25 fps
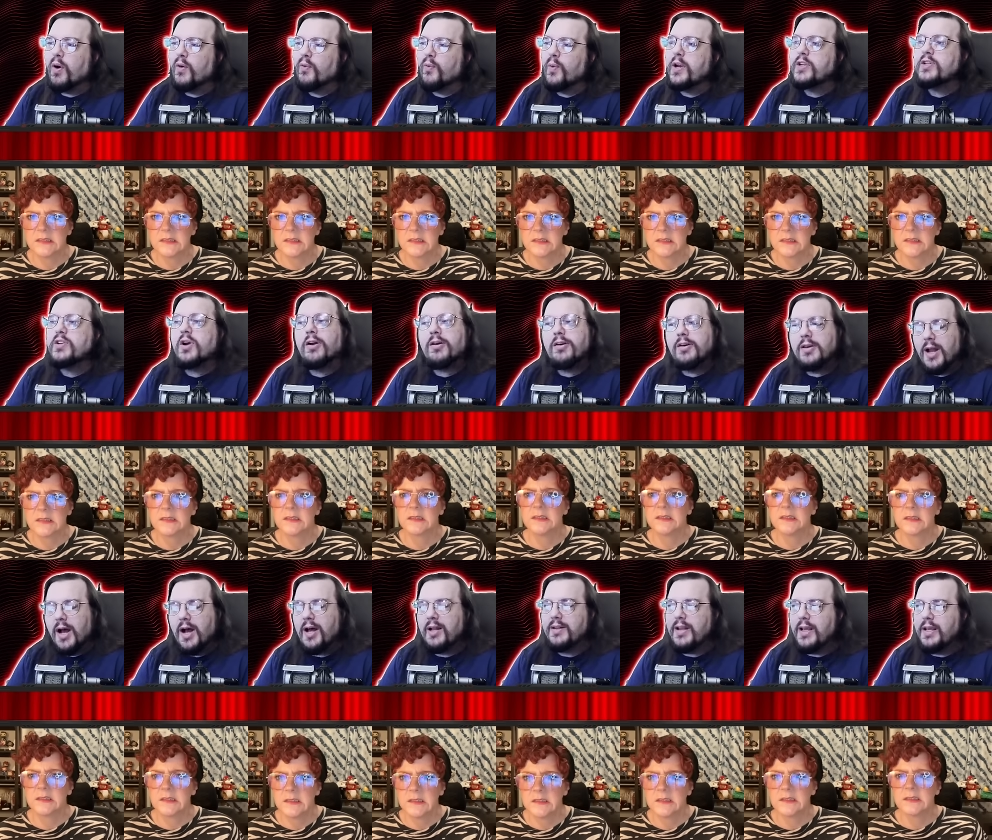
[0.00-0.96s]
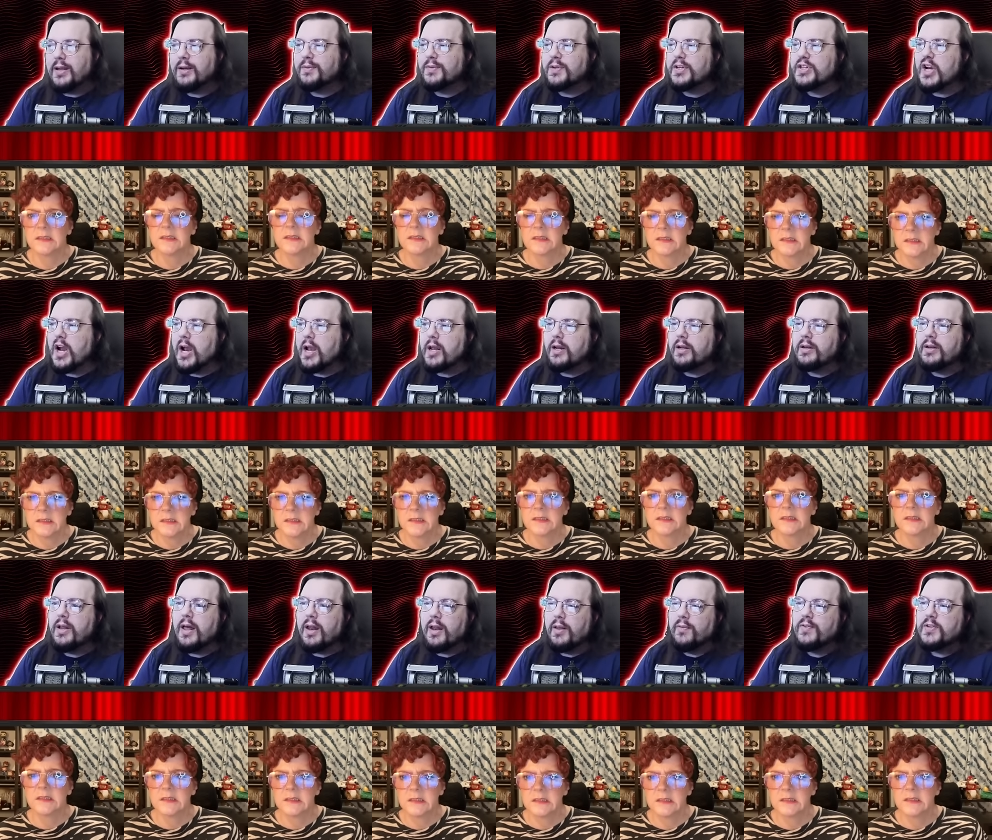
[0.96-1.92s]
Speaker 1: Four of which are non-native to
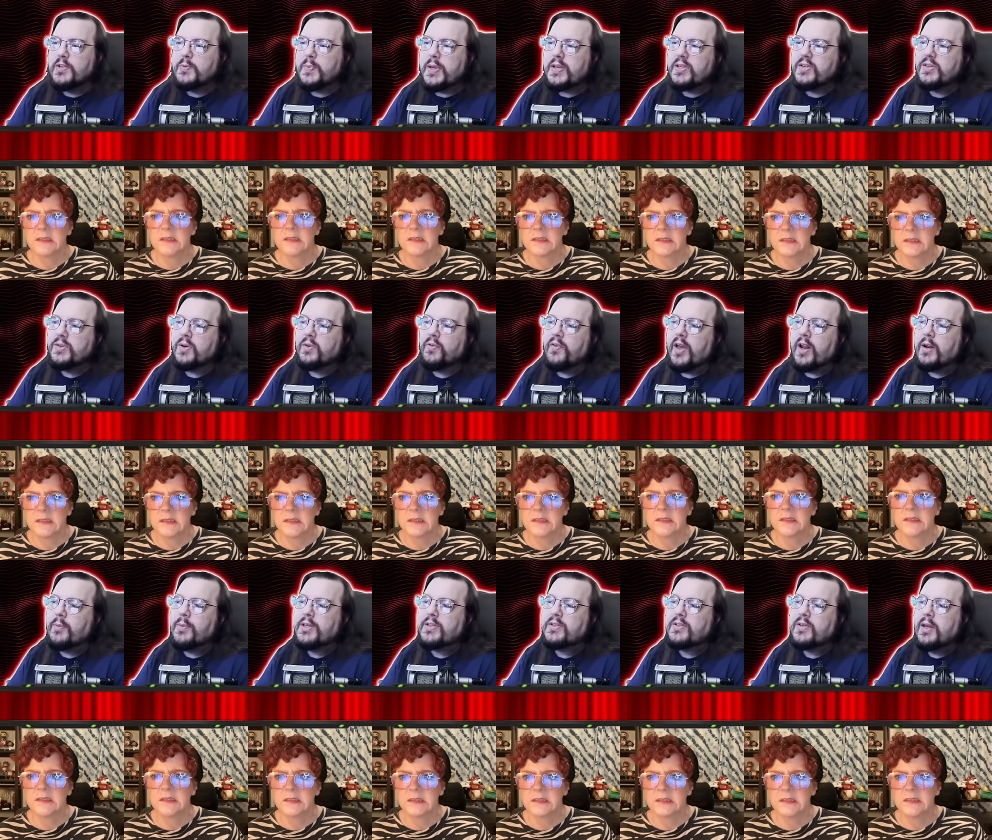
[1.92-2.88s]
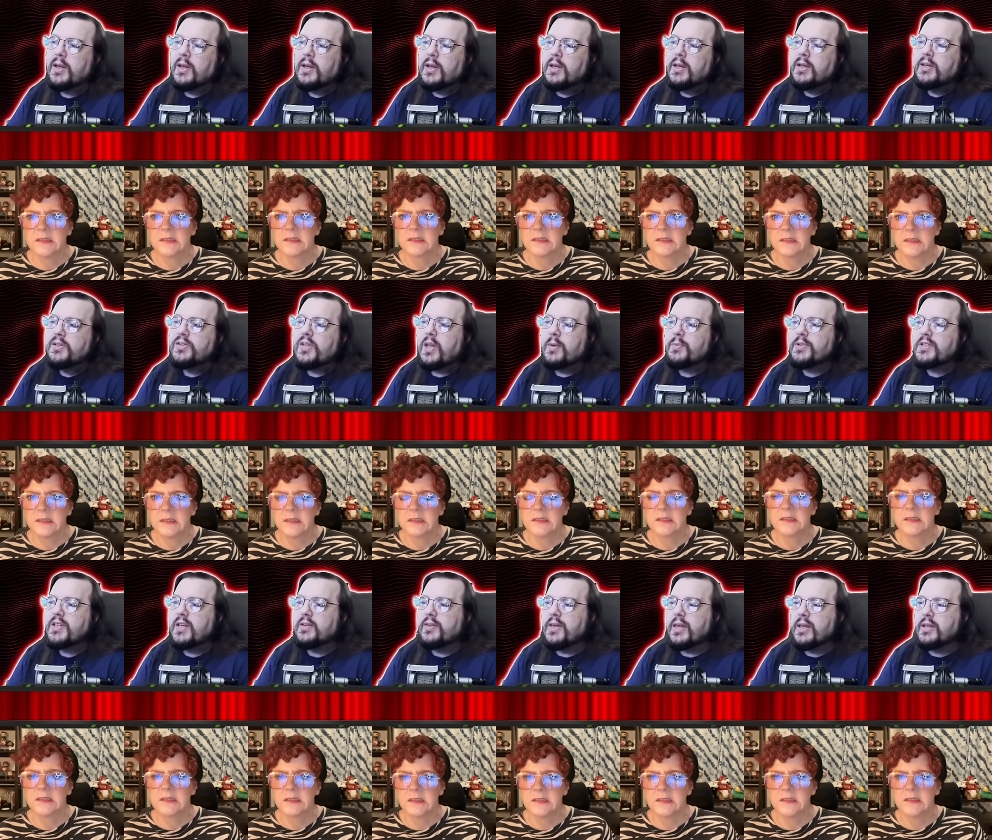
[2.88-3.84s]
China. None of the species are venomous.
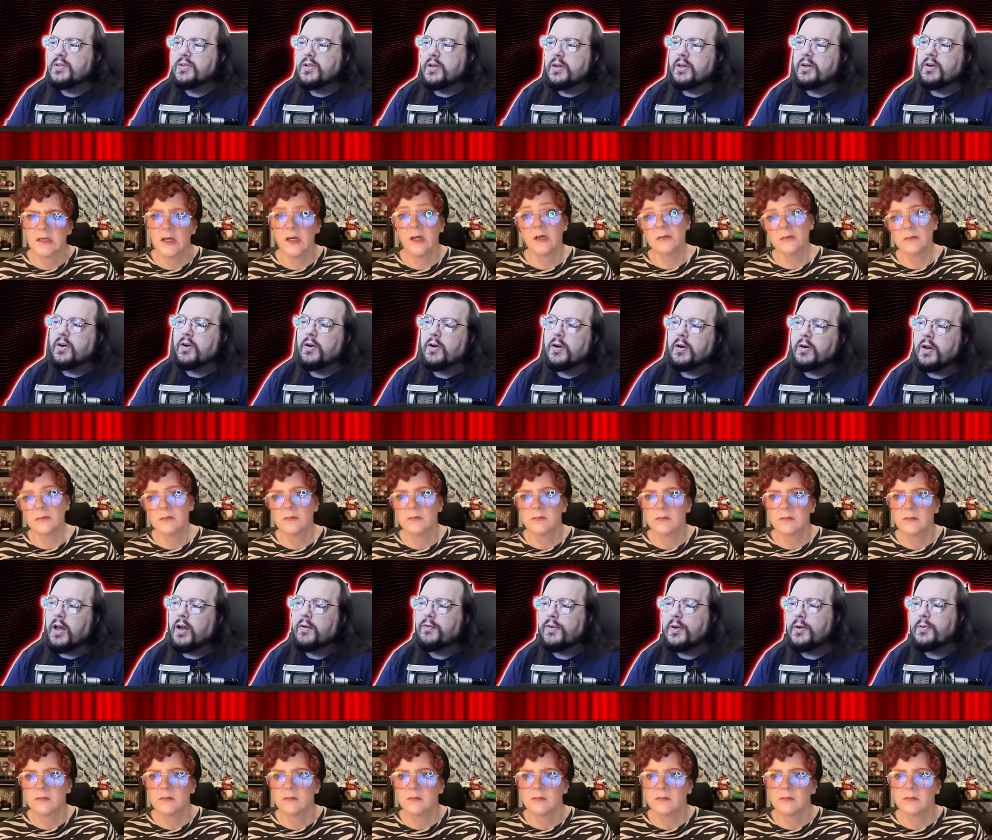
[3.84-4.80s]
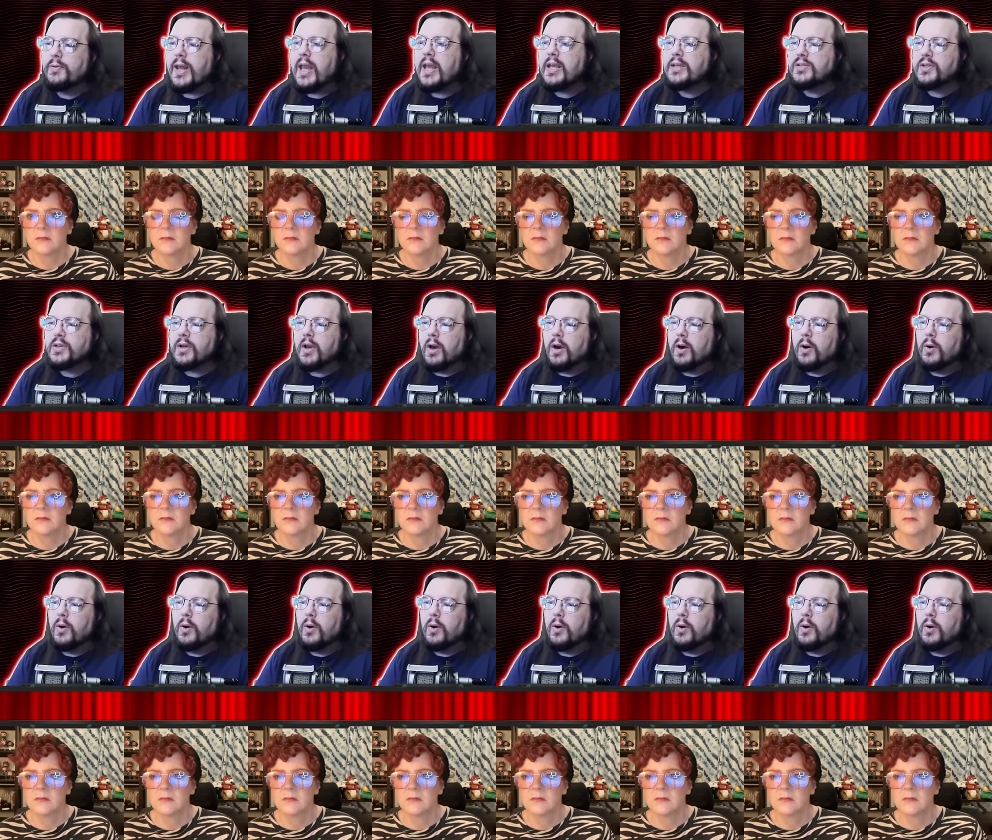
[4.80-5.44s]
Statements that the incident oh. occurred a few days